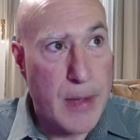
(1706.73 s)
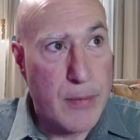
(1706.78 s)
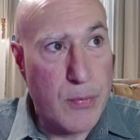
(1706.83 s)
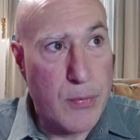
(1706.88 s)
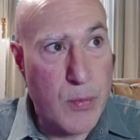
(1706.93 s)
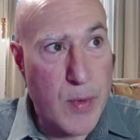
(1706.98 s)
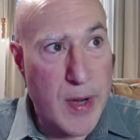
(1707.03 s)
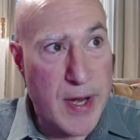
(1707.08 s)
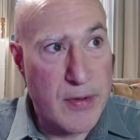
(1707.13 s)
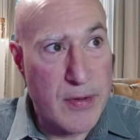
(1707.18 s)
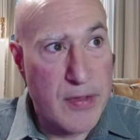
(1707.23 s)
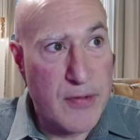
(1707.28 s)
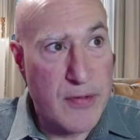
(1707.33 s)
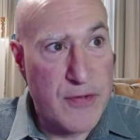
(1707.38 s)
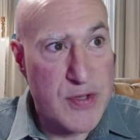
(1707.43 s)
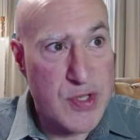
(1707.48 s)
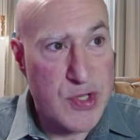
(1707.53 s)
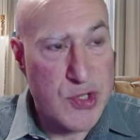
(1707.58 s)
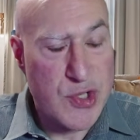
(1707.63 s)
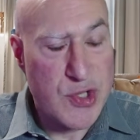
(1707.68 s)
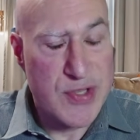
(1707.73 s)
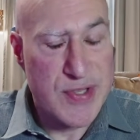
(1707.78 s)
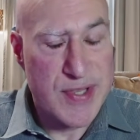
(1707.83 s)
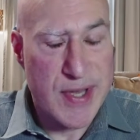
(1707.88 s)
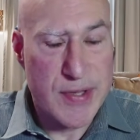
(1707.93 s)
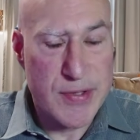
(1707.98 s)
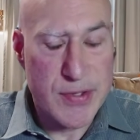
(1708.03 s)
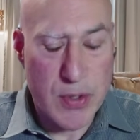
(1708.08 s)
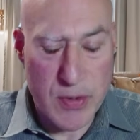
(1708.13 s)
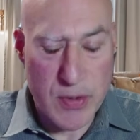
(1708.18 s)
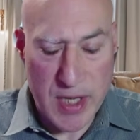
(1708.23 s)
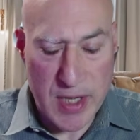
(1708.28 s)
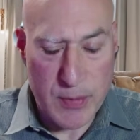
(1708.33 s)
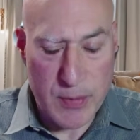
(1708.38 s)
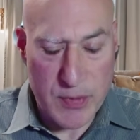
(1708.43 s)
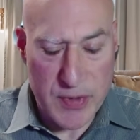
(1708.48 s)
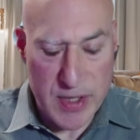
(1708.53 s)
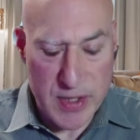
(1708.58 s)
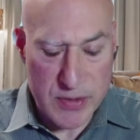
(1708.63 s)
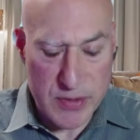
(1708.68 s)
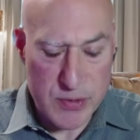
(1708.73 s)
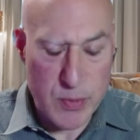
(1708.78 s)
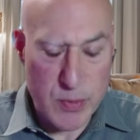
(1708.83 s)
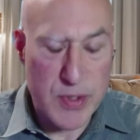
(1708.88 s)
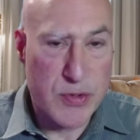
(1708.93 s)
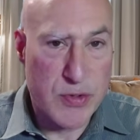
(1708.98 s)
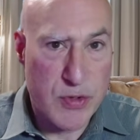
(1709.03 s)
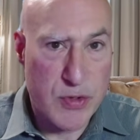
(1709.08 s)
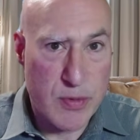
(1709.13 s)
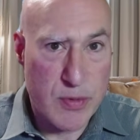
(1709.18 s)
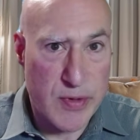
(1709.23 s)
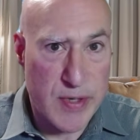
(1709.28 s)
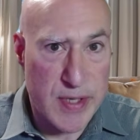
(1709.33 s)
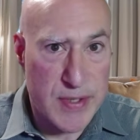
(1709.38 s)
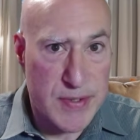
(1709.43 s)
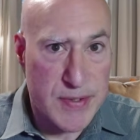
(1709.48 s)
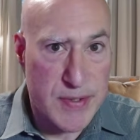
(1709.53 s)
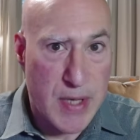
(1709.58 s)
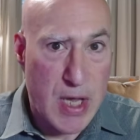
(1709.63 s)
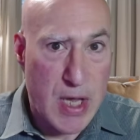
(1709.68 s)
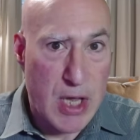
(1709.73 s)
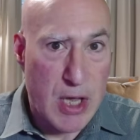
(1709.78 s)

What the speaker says: where the physician says, okay, well, here's where the tumor is,